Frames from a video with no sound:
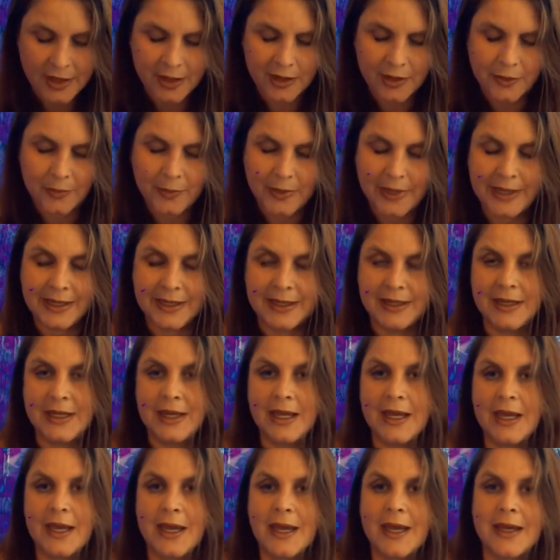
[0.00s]

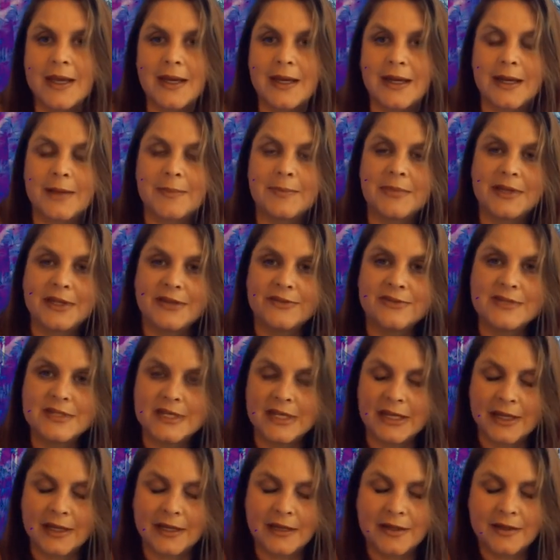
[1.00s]
awakening and
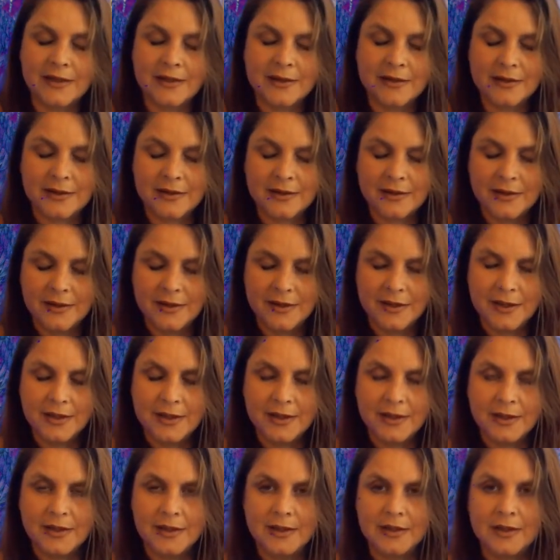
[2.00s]
uplifting.
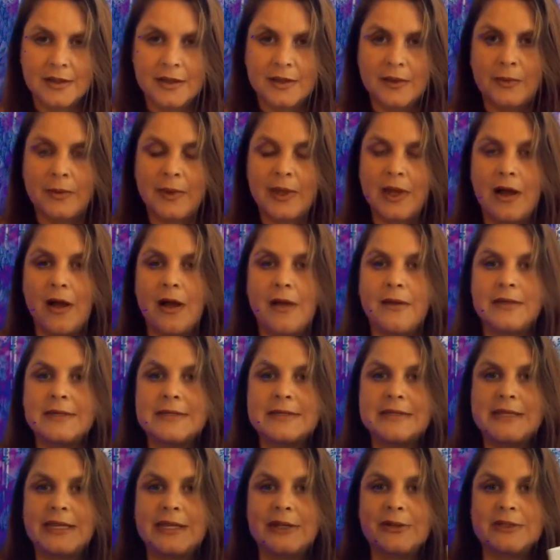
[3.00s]
We call in
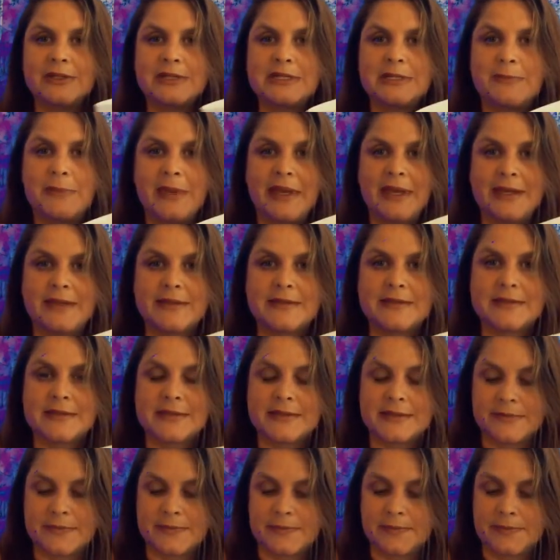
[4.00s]
sacred space.